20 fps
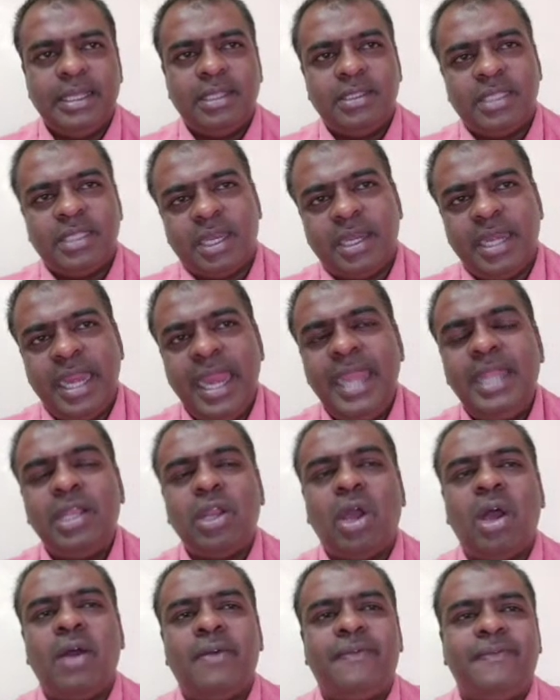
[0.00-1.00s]
The rate
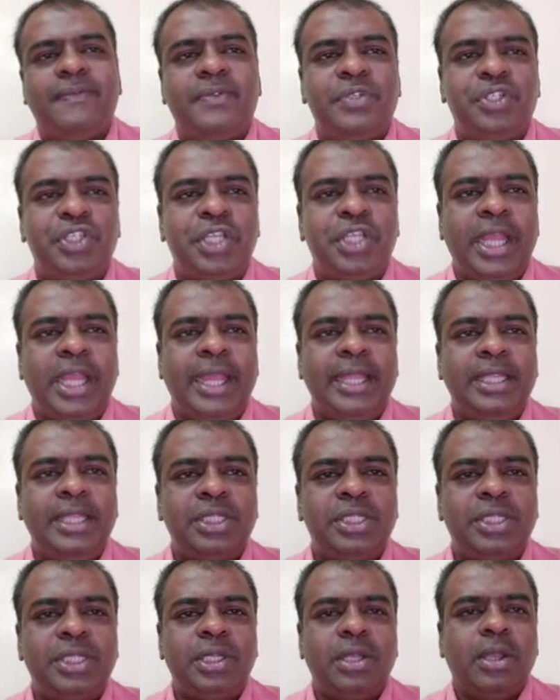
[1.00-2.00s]
of
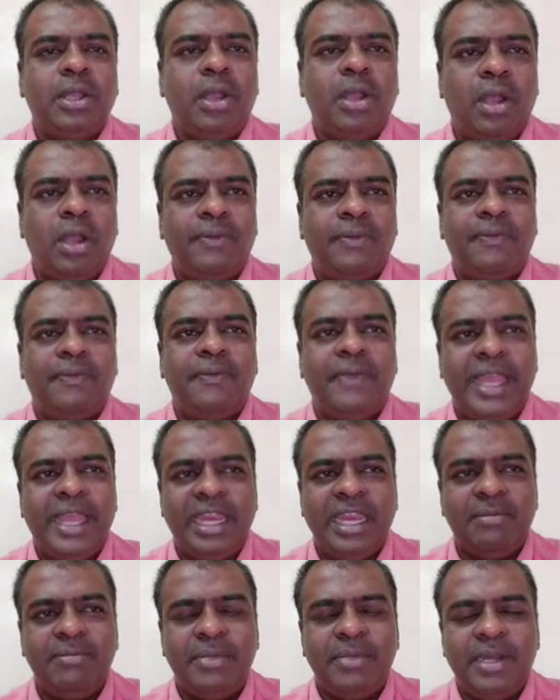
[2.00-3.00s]
change of
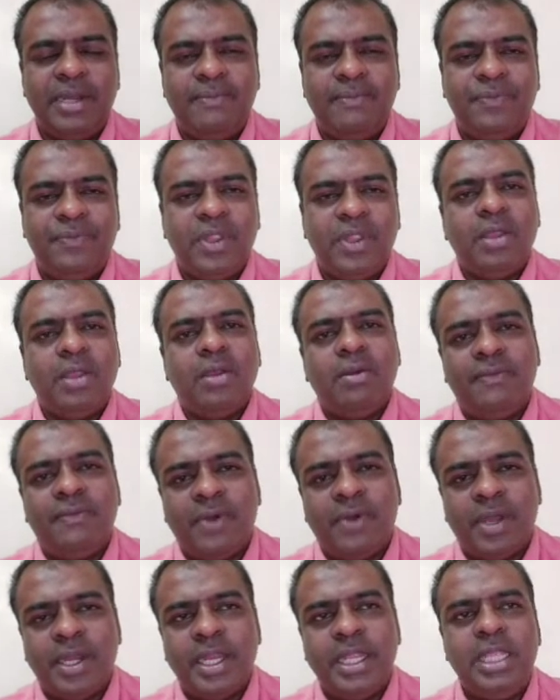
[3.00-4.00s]
variable
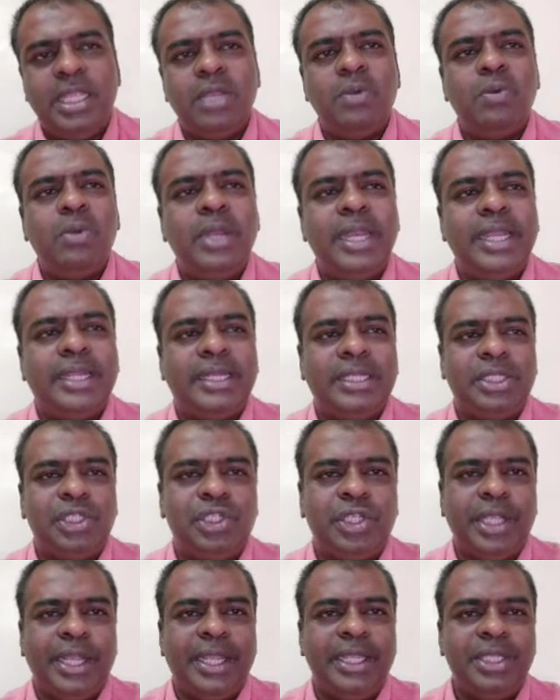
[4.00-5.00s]
for a unit
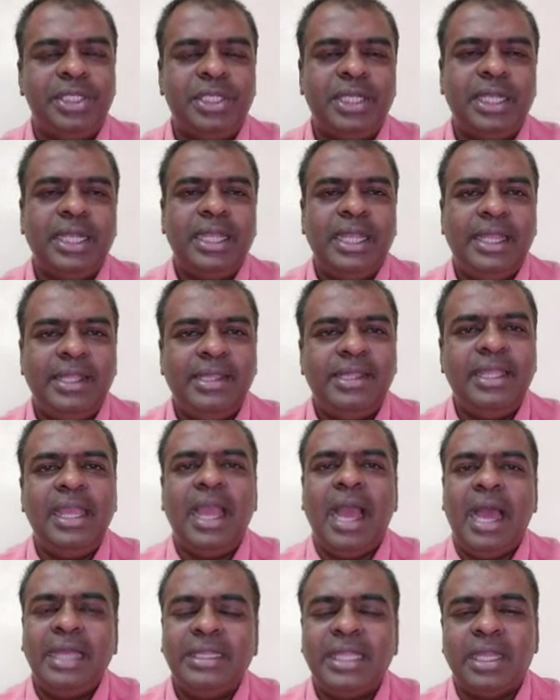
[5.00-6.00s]
change in the
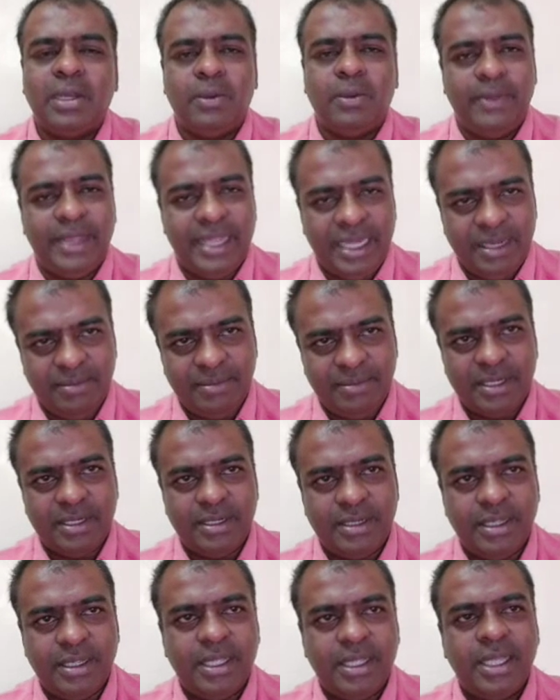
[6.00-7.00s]
other
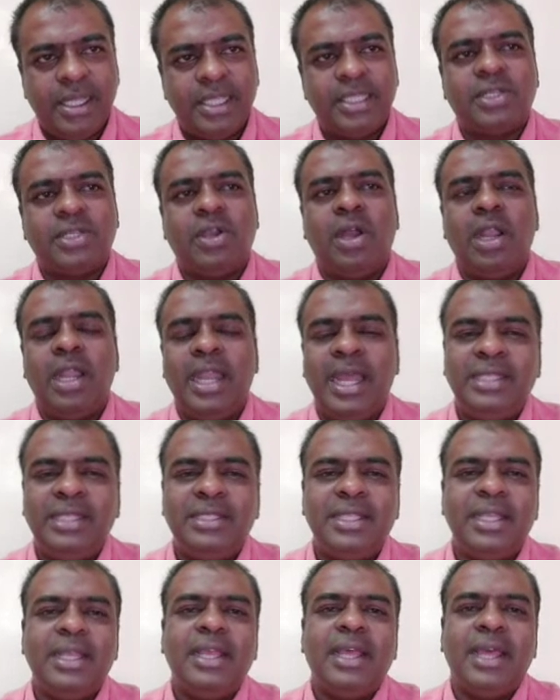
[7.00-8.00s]
variable is called
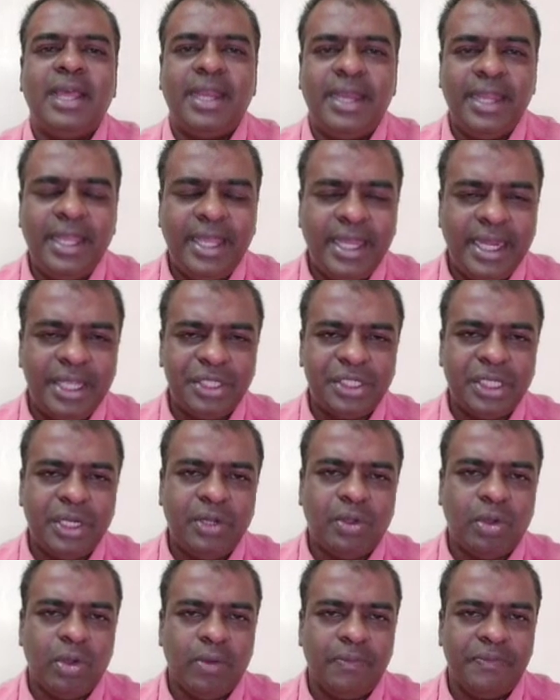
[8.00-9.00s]
as regression
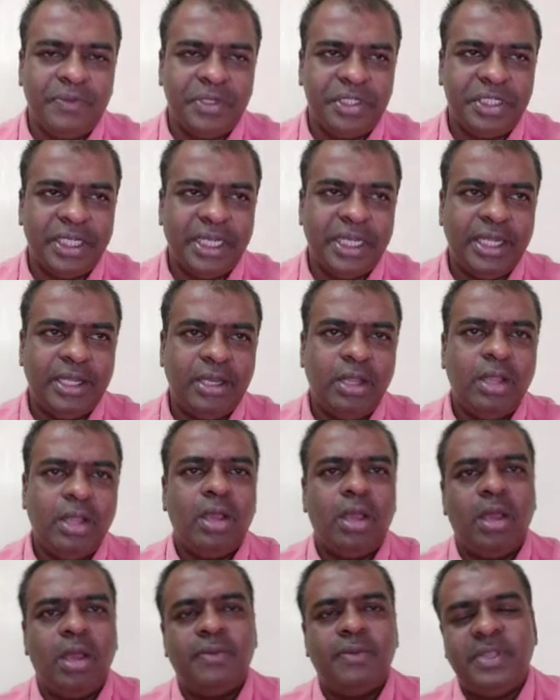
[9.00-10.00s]
coefficient
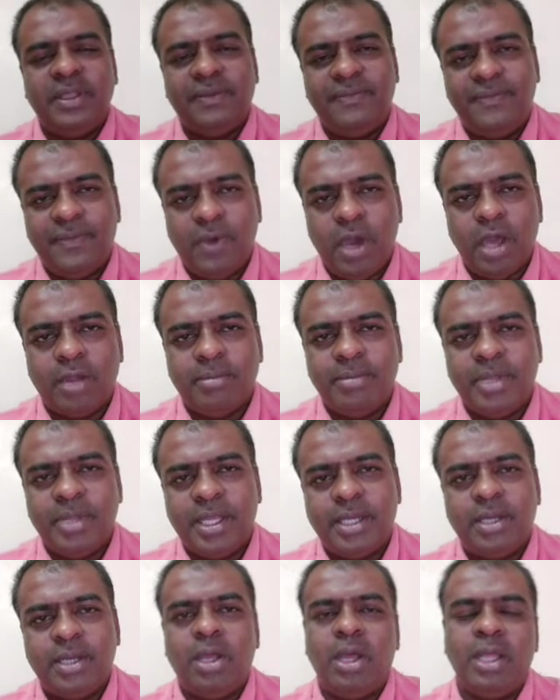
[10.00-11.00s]
of the
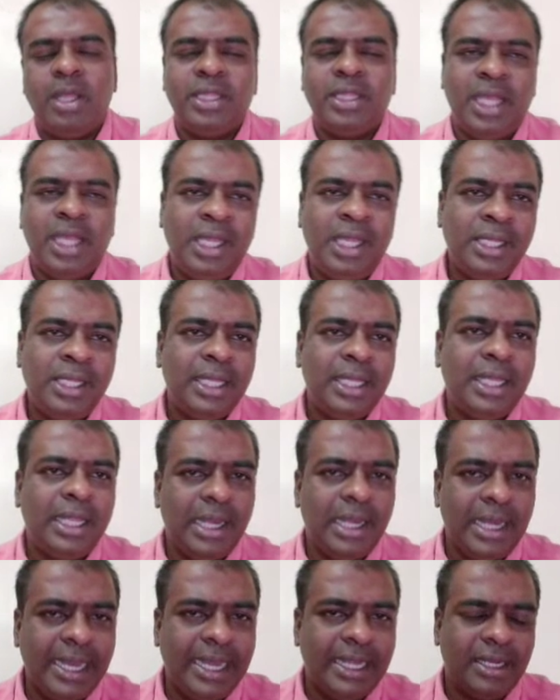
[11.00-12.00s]
former on the
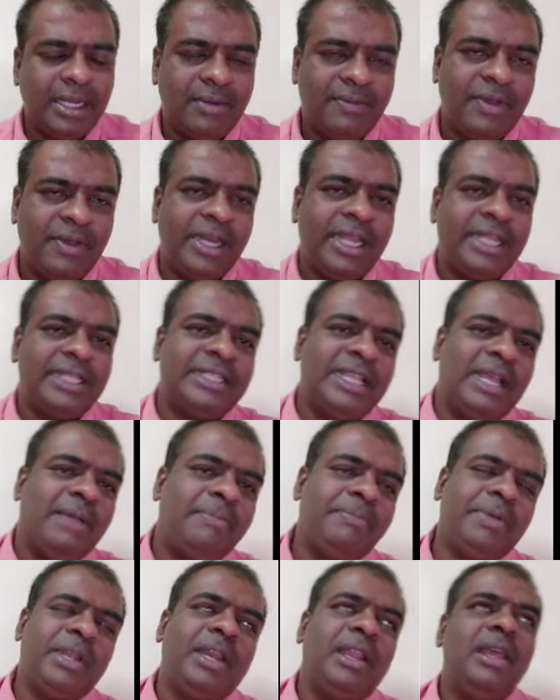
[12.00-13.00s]
later. For
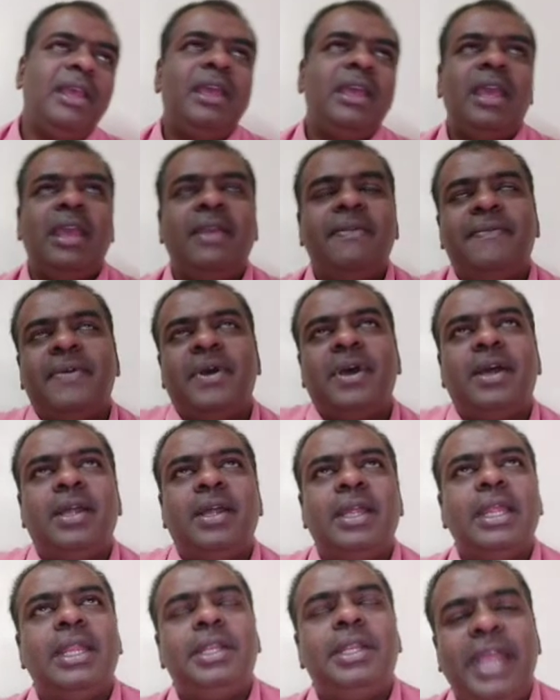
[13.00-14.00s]
example, if
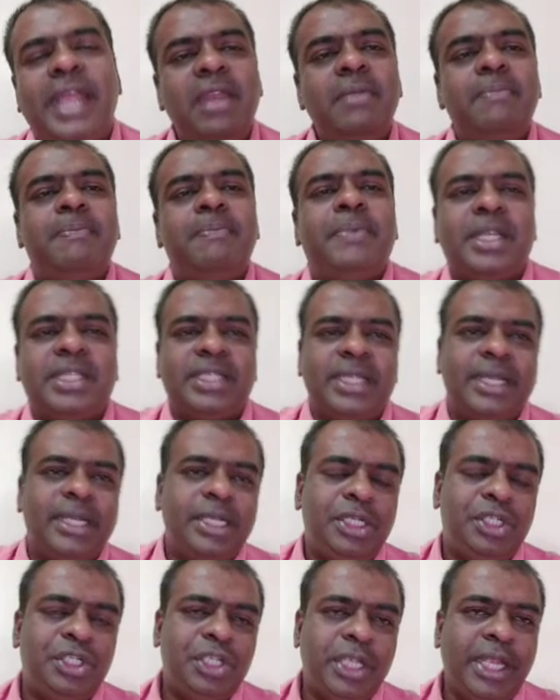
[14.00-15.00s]
a
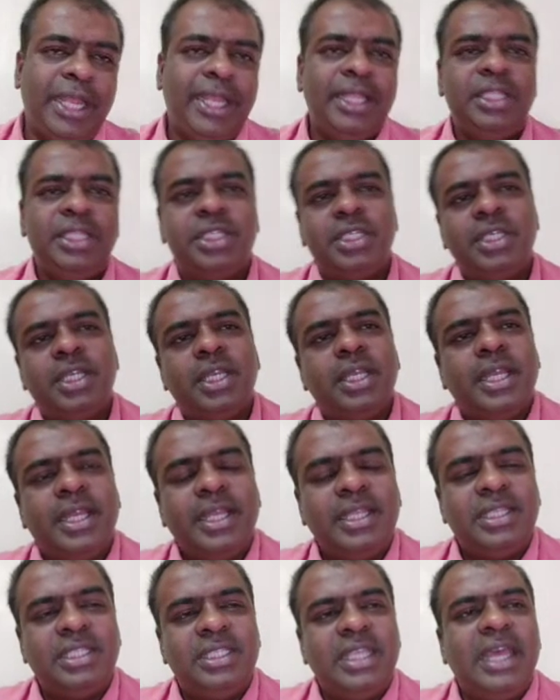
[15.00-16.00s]
10% change
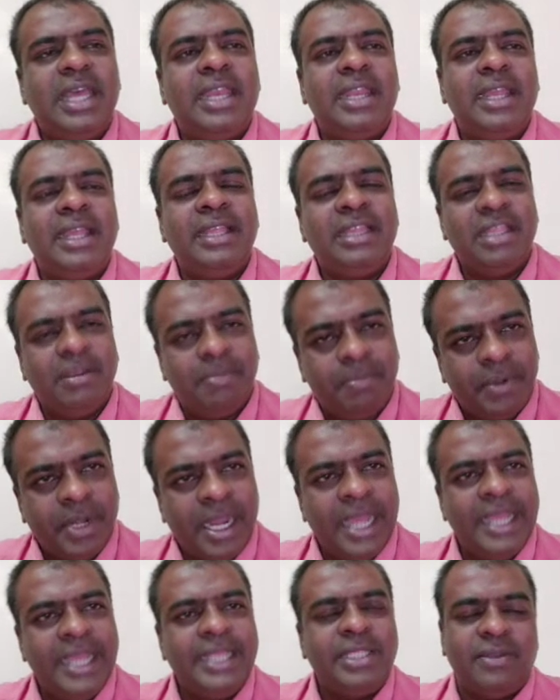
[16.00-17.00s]
is there in the
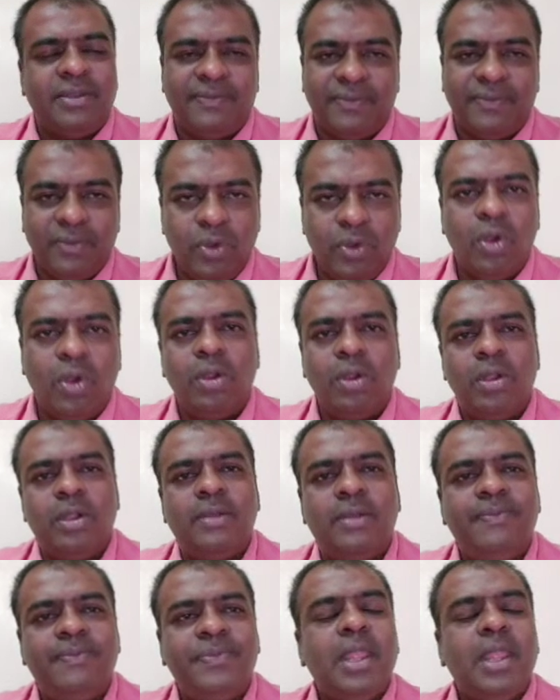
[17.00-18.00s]
price of gold,
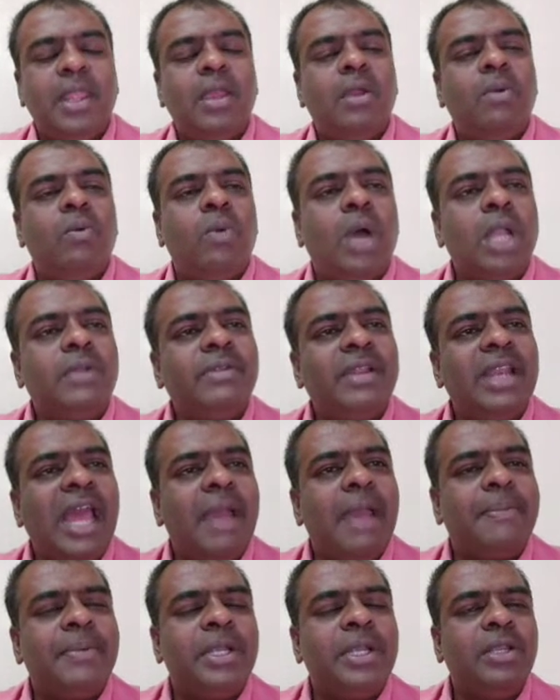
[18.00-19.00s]
what will
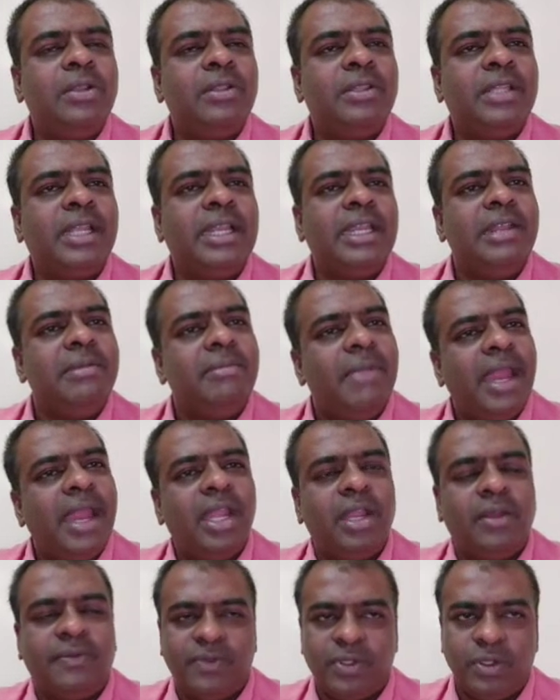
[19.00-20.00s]
happen to the
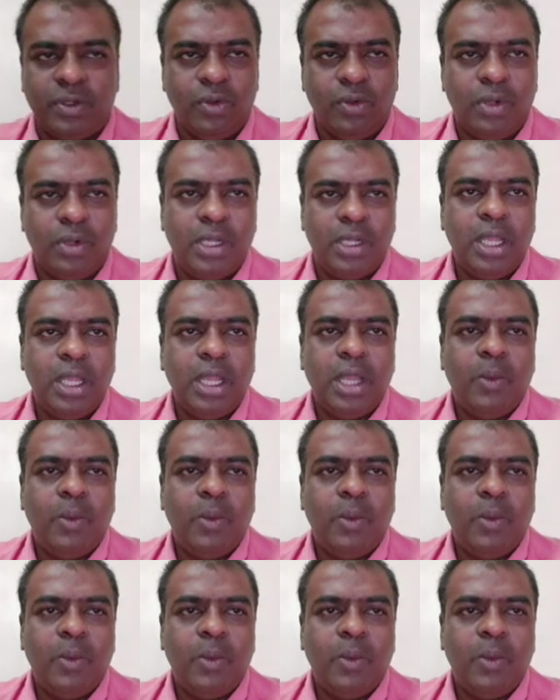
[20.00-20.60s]
demand of the gold?